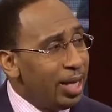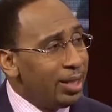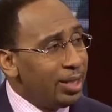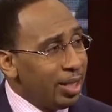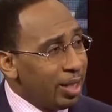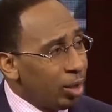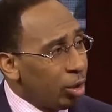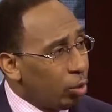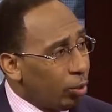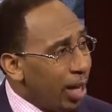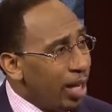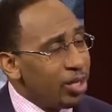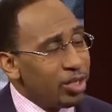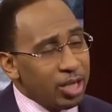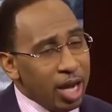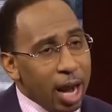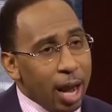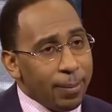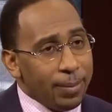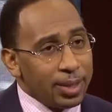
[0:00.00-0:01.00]
did a great
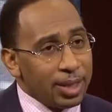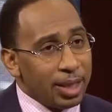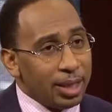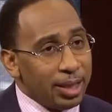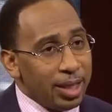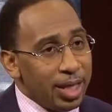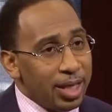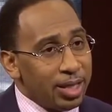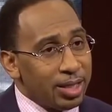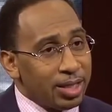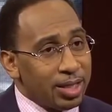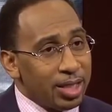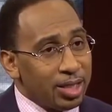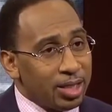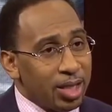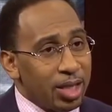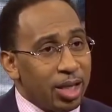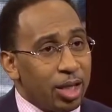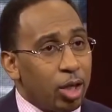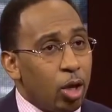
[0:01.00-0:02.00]
job as a lead
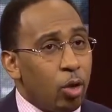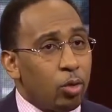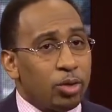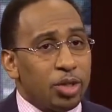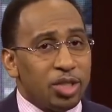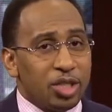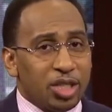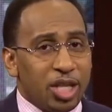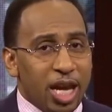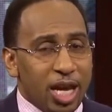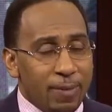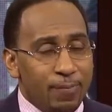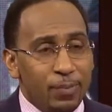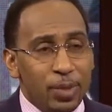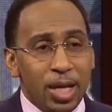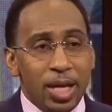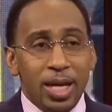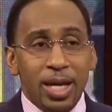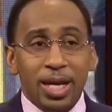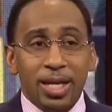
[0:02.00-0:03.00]
assistant in Golden
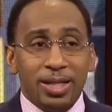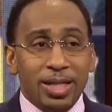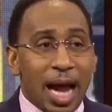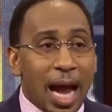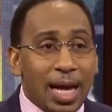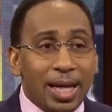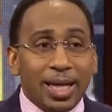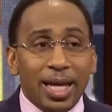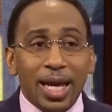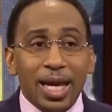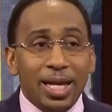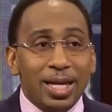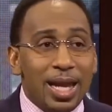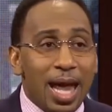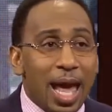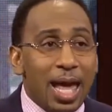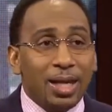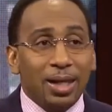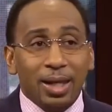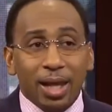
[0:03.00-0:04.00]
State. He's not getting
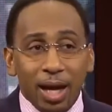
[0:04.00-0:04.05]
that